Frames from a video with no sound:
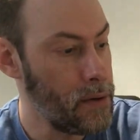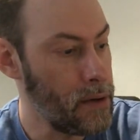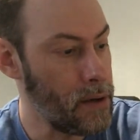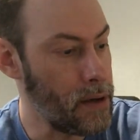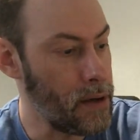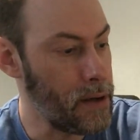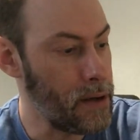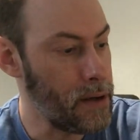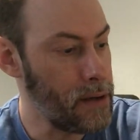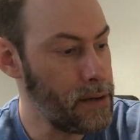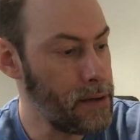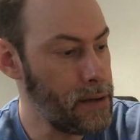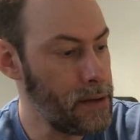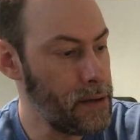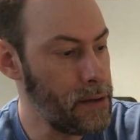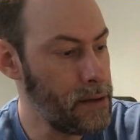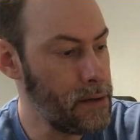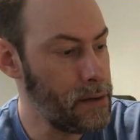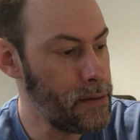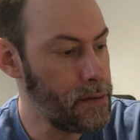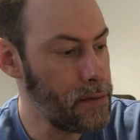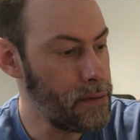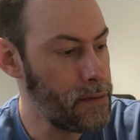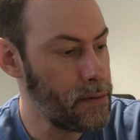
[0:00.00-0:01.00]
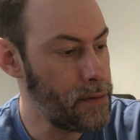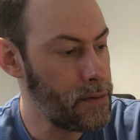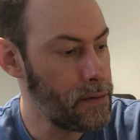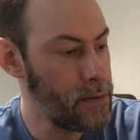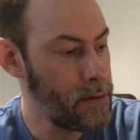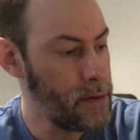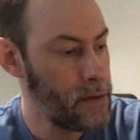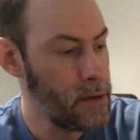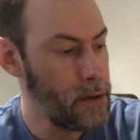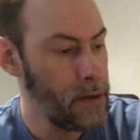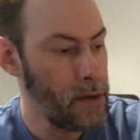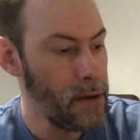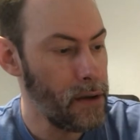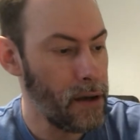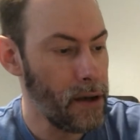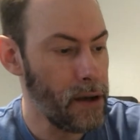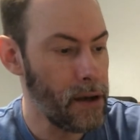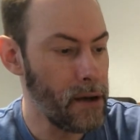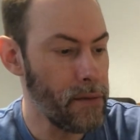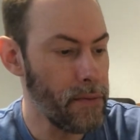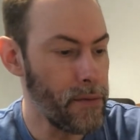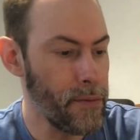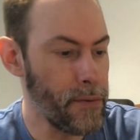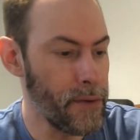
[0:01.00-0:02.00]
Yeah, I can't
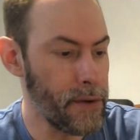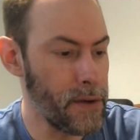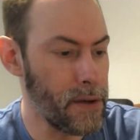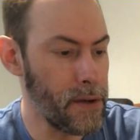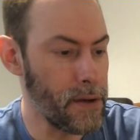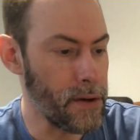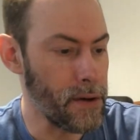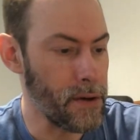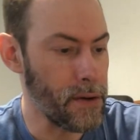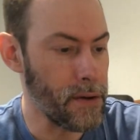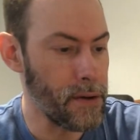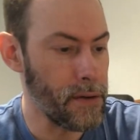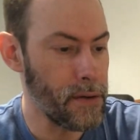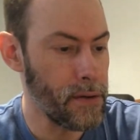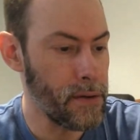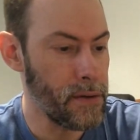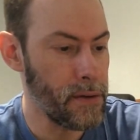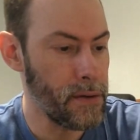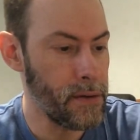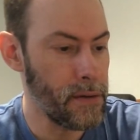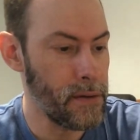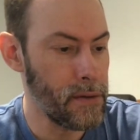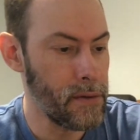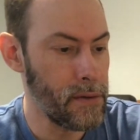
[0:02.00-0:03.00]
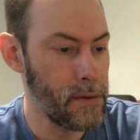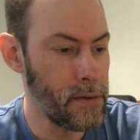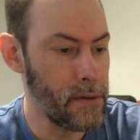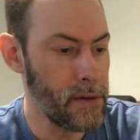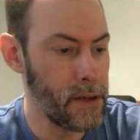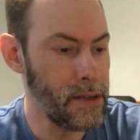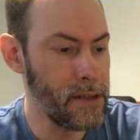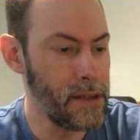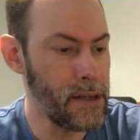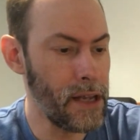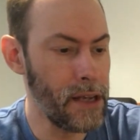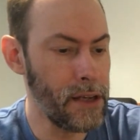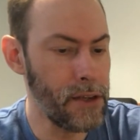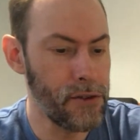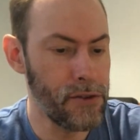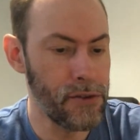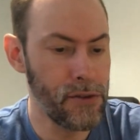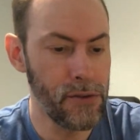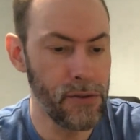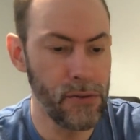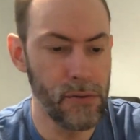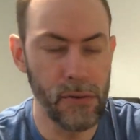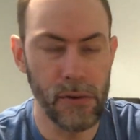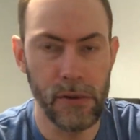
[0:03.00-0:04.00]
remember what year.
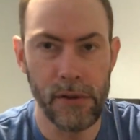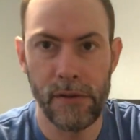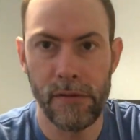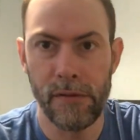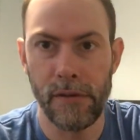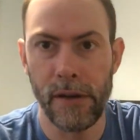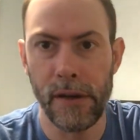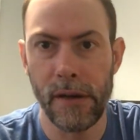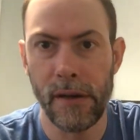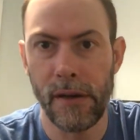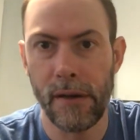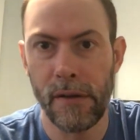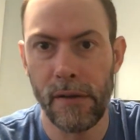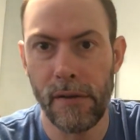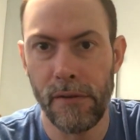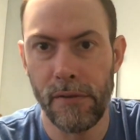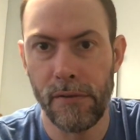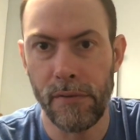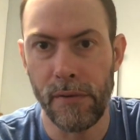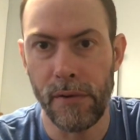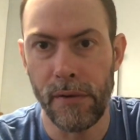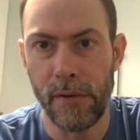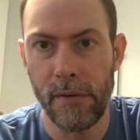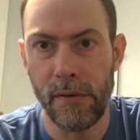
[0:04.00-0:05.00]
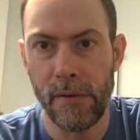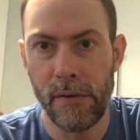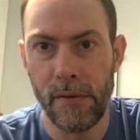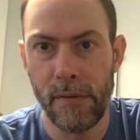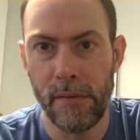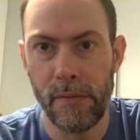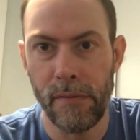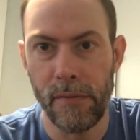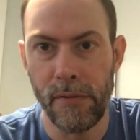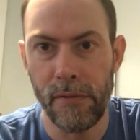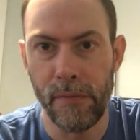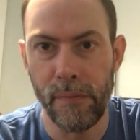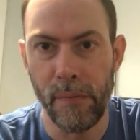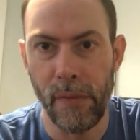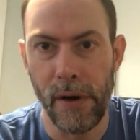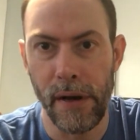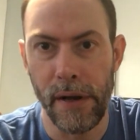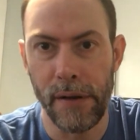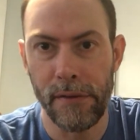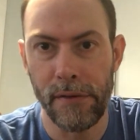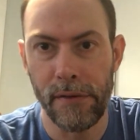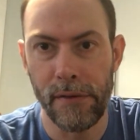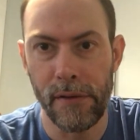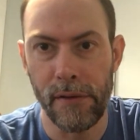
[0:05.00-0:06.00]
1982 looks like this one was
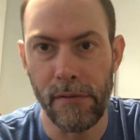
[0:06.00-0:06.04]
pressed